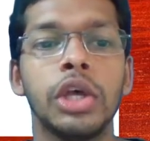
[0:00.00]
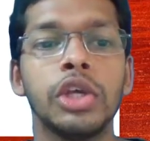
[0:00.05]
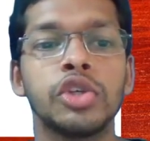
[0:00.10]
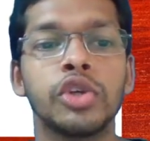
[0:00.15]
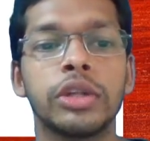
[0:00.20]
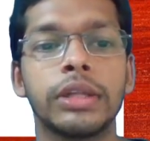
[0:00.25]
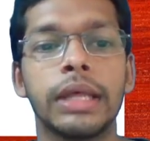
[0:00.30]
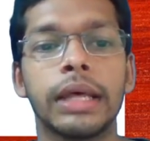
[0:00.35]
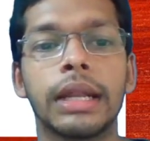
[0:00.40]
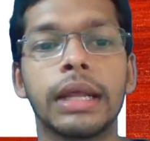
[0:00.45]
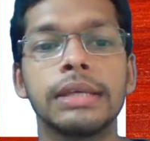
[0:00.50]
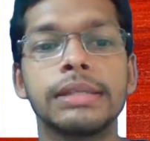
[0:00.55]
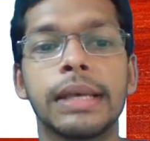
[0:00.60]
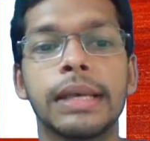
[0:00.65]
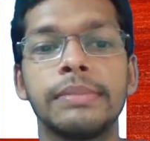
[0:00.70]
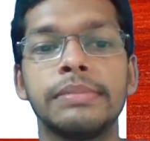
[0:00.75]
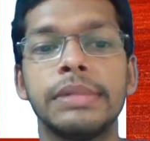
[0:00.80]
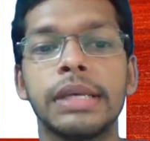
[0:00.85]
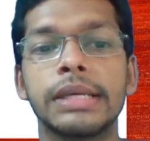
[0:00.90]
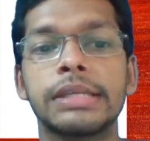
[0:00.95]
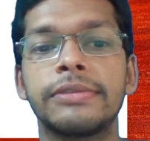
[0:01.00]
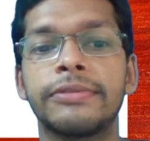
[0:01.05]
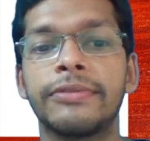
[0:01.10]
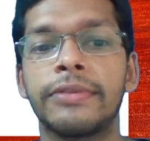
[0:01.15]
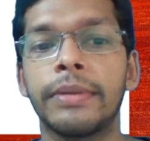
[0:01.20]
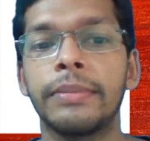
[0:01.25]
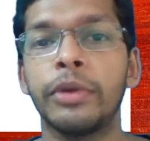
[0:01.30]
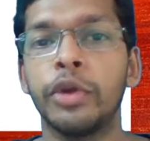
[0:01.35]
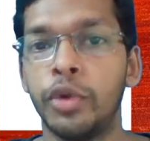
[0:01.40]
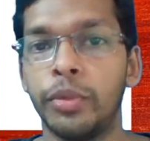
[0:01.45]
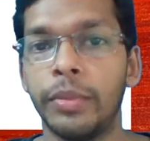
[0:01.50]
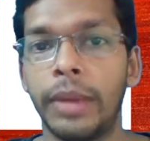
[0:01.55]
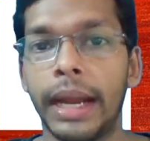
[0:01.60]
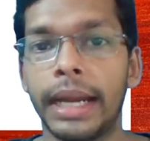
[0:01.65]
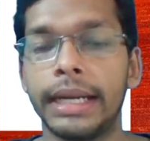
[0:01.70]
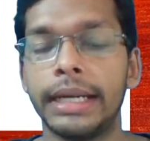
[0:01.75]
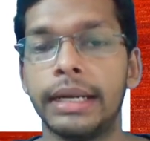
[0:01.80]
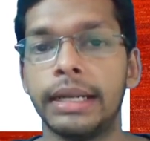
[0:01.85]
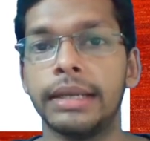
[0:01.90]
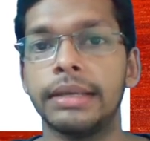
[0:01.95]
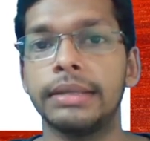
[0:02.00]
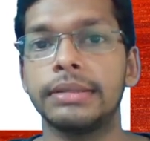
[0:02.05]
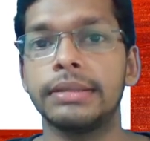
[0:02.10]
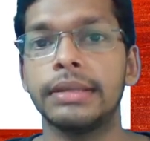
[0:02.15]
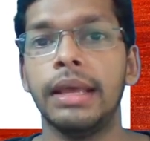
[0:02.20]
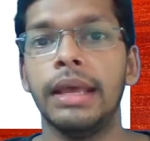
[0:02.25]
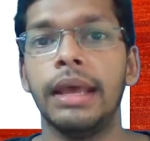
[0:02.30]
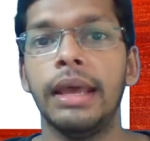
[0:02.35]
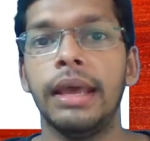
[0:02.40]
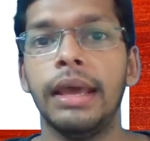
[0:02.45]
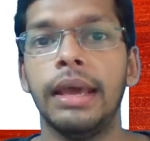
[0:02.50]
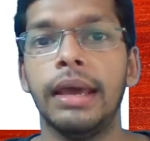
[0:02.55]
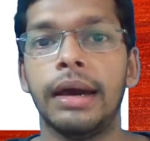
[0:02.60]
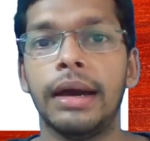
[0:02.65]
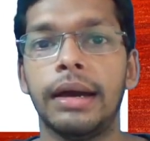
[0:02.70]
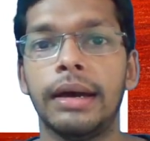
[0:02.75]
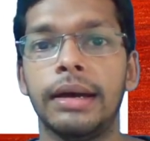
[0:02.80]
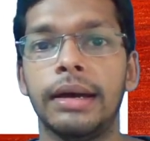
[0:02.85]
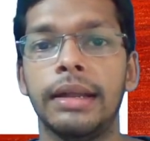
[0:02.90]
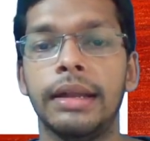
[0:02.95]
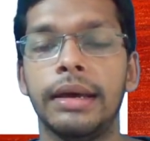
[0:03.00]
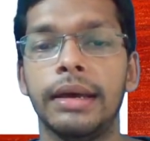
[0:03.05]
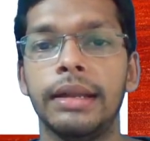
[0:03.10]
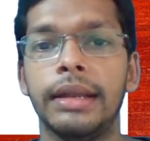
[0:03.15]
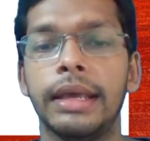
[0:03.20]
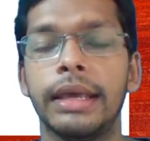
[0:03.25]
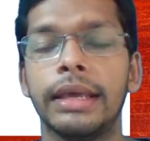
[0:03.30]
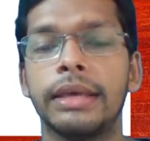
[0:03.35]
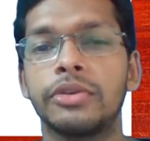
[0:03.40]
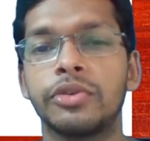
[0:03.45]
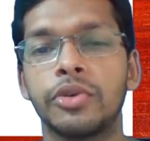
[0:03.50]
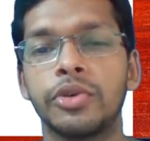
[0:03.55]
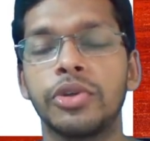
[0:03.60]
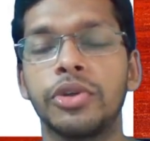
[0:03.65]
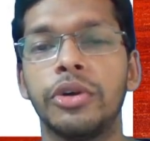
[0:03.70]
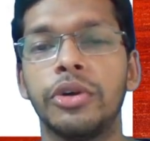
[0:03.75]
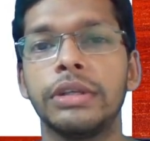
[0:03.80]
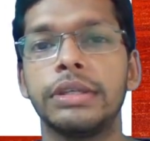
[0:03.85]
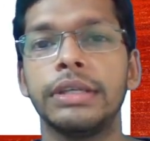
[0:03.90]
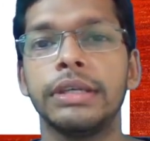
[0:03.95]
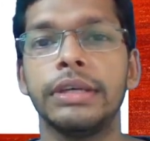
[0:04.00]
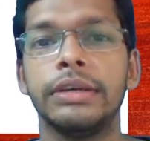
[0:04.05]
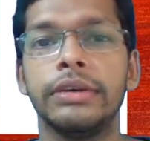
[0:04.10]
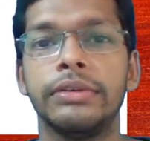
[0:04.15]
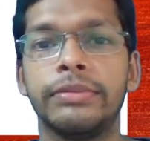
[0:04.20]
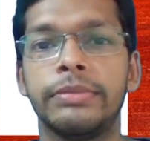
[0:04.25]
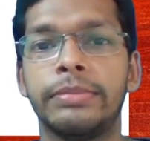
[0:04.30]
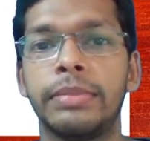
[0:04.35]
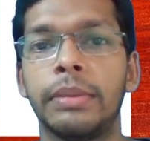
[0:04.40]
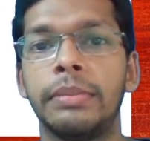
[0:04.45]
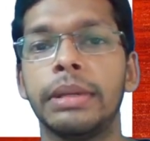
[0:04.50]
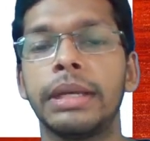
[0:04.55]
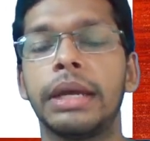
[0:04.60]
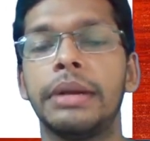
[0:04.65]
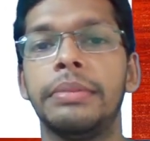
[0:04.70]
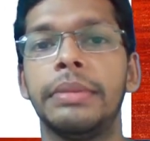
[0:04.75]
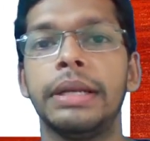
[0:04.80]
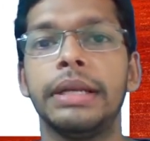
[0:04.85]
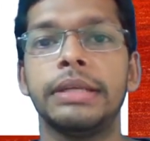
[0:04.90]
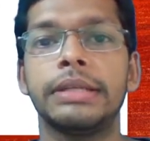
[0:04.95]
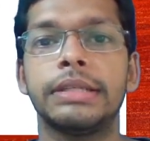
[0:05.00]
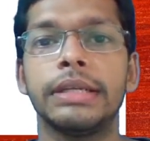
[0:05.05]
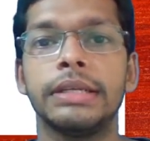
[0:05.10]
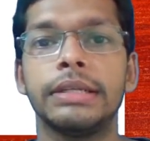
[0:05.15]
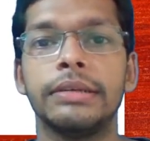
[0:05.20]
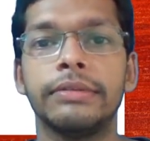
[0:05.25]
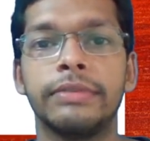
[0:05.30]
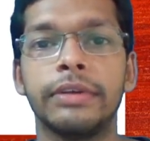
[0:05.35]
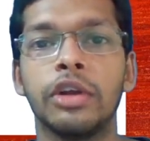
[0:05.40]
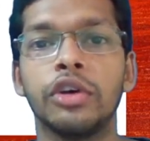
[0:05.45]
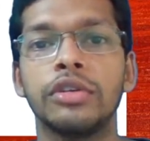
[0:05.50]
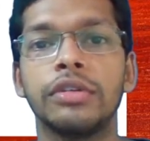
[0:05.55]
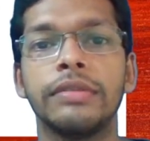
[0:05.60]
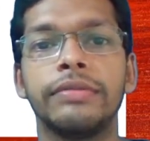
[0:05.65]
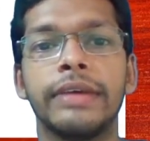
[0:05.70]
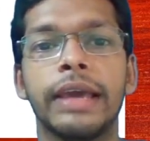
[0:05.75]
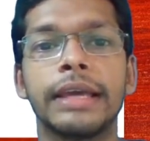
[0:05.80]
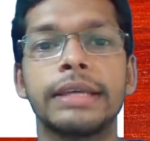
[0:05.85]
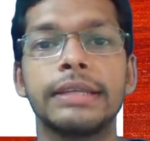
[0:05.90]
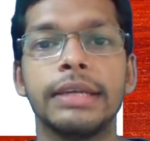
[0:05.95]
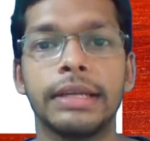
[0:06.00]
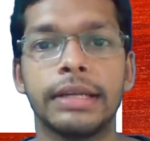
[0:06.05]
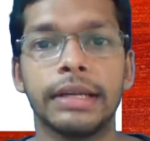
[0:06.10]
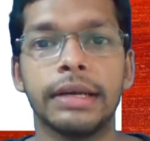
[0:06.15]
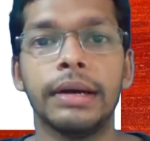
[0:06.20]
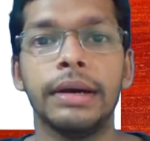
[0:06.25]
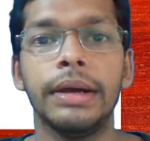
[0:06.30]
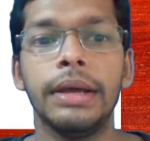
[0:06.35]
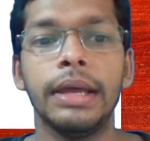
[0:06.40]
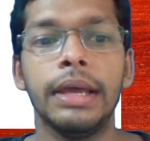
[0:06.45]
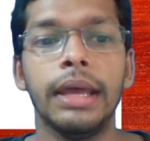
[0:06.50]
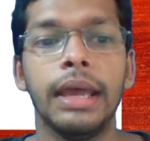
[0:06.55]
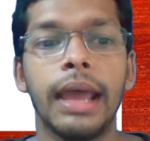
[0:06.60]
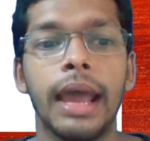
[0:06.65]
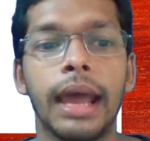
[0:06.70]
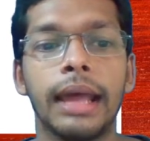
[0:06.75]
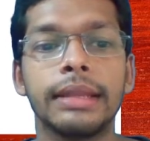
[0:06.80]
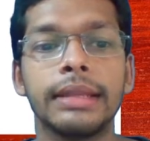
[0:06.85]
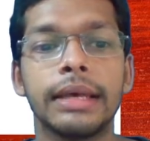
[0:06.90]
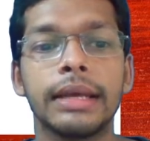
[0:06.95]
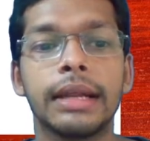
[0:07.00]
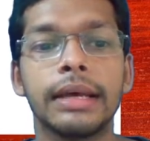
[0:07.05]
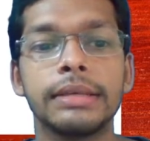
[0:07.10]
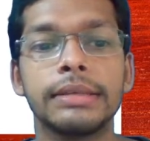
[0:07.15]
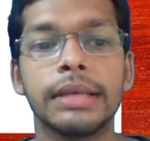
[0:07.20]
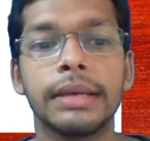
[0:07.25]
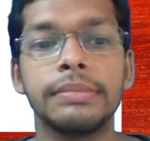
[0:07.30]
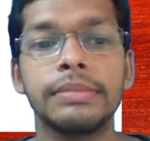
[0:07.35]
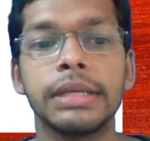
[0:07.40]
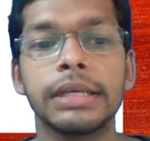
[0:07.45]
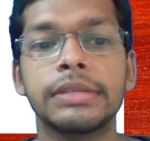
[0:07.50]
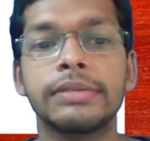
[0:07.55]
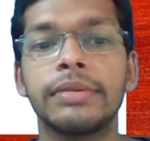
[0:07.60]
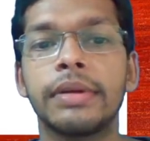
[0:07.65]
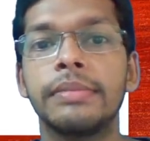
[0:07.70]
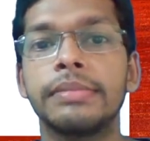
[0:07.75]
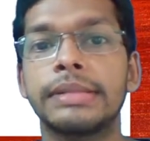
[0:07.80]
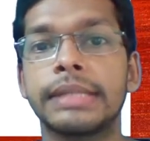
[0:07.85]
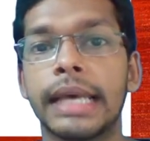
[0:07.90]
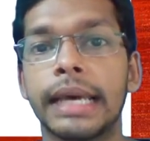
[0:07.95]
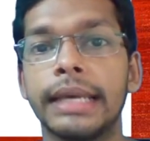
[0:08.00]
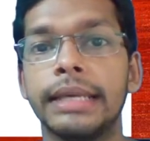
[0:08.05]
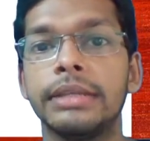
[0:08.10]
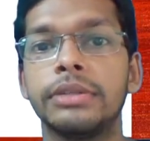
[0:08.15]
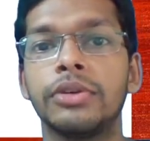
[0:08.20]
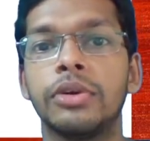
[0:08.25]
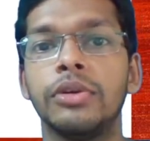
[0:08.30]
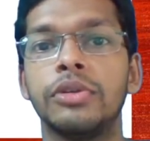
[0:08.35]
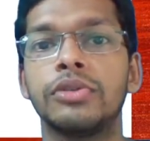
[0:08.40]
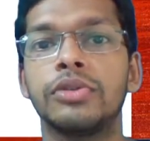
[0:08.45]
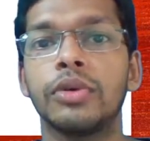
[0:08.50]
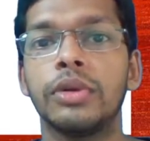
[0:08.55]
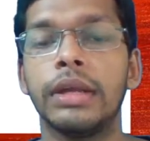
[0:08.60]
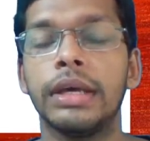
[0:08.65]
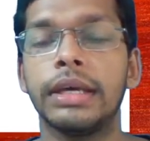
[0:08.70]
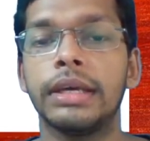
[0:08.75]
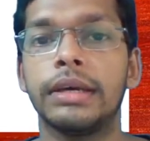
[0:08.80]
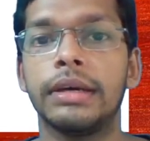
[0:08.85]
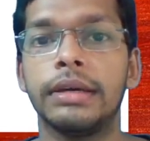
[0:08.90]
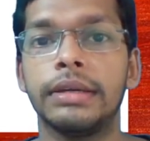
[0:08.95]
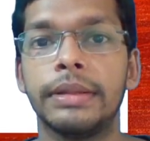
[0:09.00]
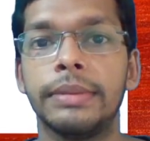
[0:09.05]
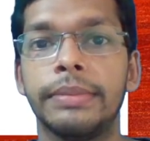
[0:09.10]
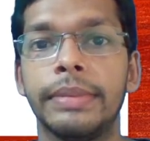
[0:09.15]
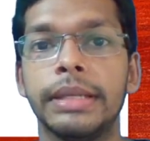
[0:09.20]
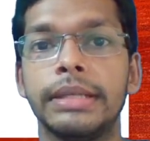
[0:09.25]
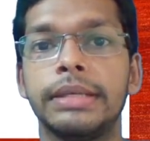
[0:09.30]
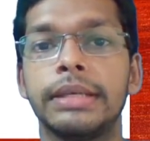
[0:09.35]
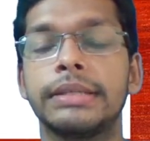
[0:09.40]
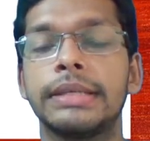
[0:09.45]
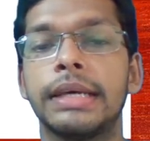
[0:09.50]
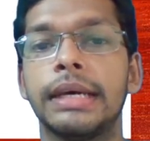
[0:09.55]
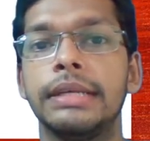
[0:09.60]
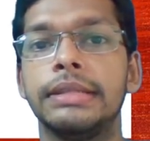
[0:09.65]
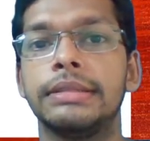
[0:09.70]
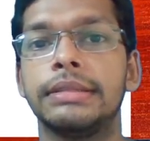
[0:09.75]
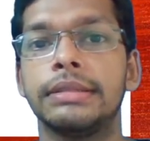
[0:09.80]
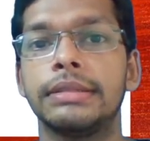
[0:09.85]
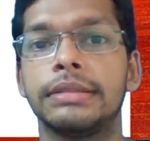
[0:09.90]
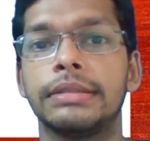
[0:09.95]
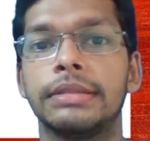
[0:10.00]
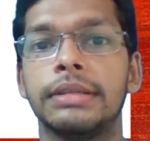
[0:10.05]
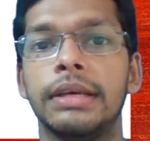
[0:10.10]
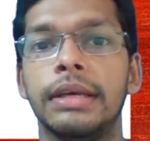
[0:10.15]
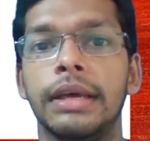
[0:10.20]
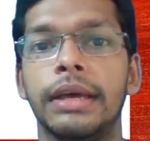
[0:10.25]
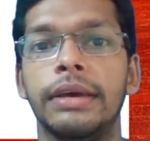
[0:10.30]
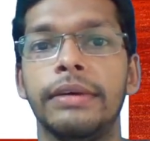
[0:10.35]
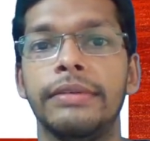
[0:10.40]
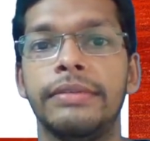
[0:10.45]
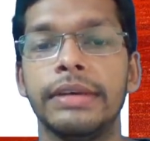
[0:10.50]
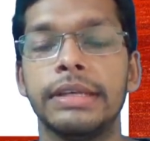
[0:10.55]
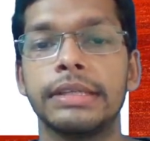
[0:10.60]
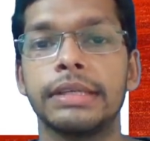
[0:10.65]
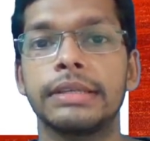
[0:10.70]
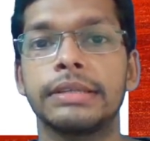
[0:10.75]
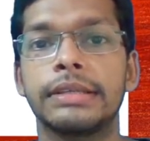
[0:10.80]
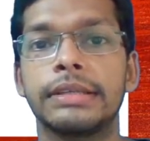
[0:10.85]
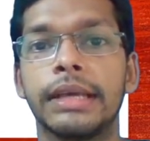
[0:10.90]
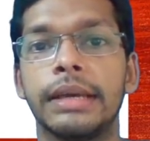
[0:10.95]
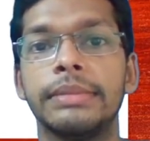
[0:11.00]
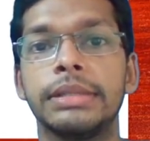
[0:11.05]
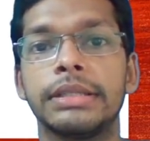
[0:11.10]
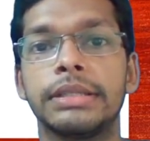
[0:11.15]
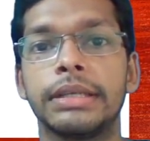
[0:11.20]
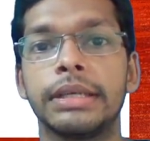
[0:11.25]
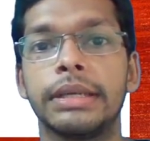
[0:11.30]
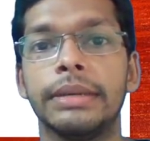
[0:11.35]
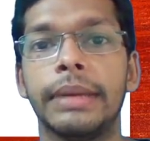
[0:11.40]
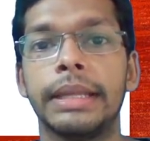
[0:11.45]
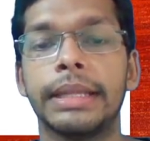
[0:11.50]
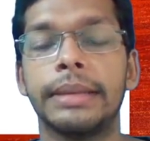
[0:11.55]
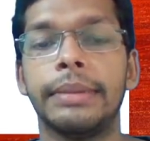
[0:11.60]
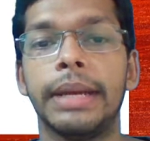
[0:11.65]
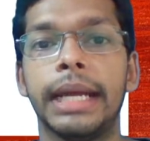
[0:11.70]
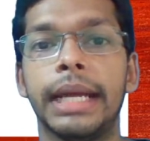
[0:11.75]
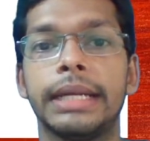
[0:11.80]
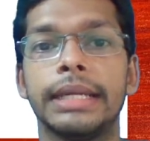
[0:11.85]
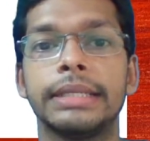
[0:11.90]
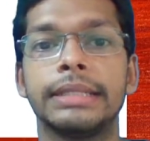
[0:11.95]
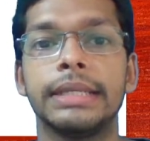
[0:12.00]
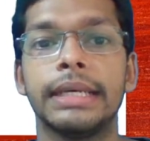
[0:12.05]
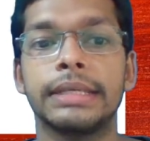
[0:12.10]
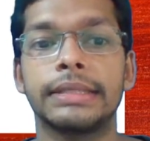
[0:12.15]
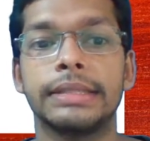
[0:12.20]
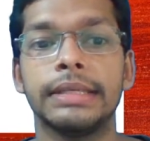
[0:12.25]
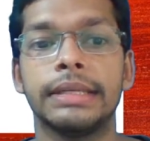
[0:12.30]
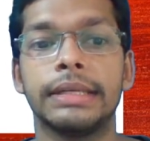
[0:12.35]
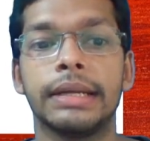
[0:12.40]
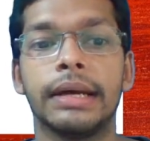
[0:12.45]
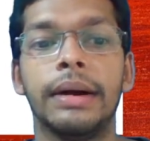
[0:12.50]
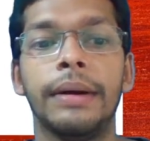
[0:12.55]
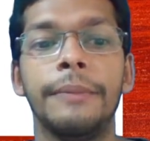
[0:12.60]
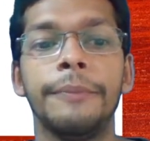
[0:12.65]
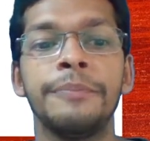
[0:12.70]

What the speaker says: So there are subjects from humanities, like sociology, public administration, philosophy, etc. And there are subjects from science also, like the basic sciences, physics, chemistry, mathematics, etc.